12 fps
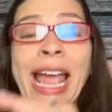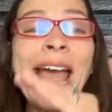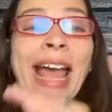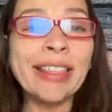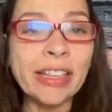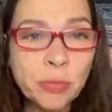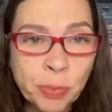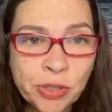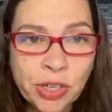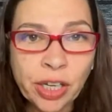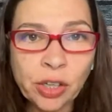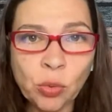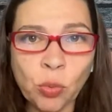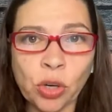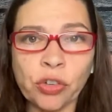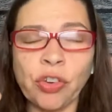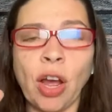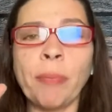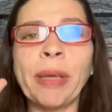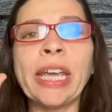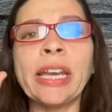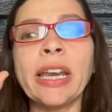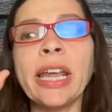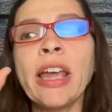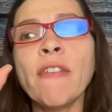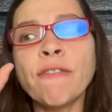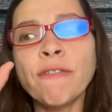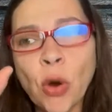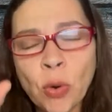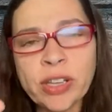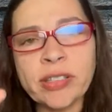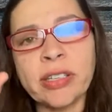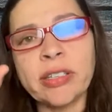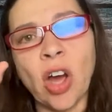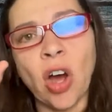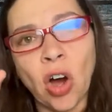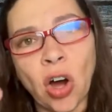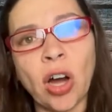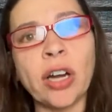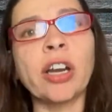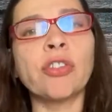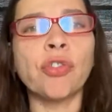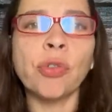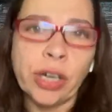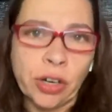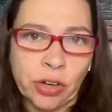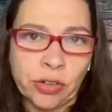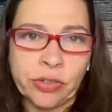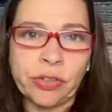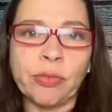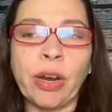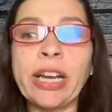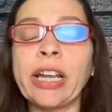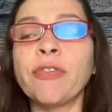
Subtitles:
And this particular workshop, it focuses on triggers, right?